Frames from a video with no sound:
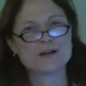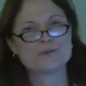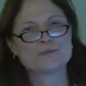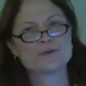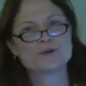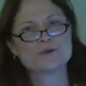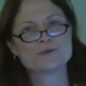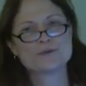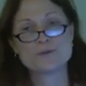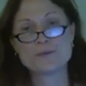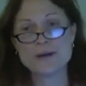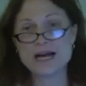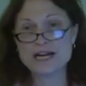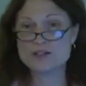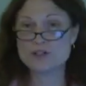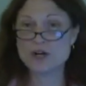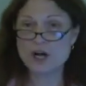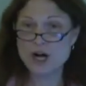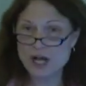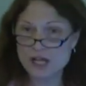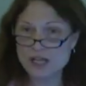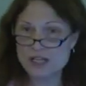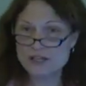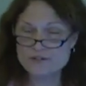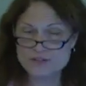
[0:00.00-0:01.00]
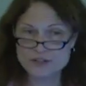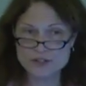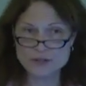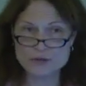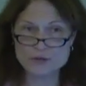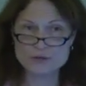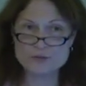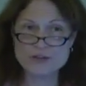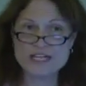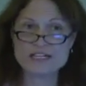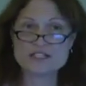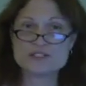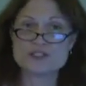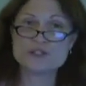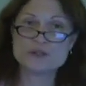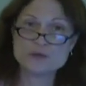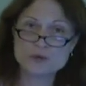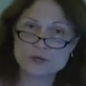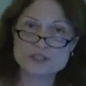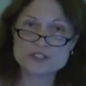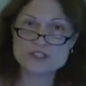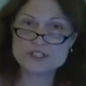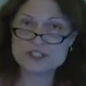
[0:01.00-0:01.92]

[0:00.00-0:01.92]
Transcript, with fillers: I will remind all of you that it's your